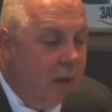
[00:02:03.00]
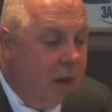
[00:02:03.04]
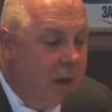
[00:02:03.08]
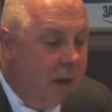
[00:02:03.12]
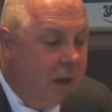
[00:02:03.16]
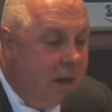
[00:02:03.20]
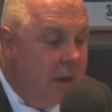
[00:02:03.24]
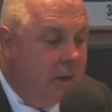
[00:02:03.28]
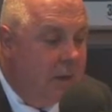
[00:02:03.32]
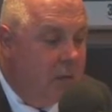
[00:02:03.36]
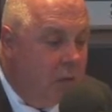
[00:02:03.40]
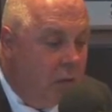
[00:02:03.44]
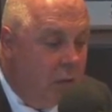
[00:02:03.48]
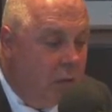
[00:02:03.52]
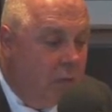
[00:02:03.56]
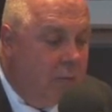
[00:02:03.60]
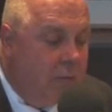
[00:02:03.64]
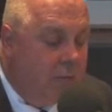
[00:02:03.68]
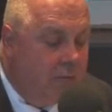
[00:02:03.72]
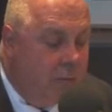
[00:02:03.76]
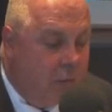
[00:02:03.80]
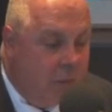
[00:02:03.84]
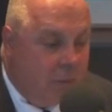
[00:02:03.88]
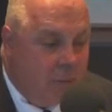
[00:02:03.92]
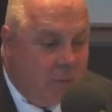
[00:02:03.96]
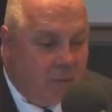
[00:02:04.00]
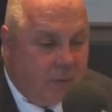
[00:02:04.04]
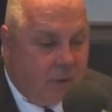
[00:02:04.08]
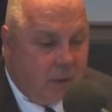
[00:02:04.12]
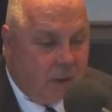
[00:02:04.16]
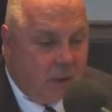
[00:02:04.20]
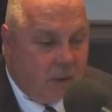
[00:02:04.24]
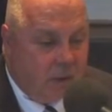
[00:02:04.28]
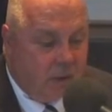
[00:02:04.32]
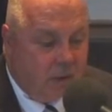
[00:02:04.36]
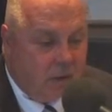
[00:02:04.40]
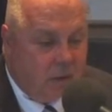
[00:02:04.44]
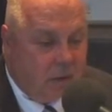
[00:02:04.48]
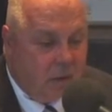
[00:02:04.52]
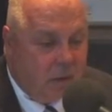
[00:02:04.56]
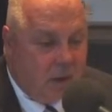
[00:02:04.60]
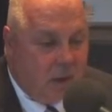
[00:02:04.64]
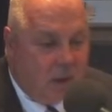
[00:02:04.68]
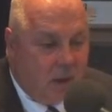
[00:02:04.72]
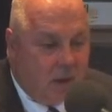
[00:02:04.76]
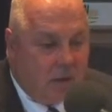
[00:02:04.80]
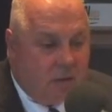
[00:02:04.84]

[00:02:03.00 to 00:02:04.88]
getting to and from events,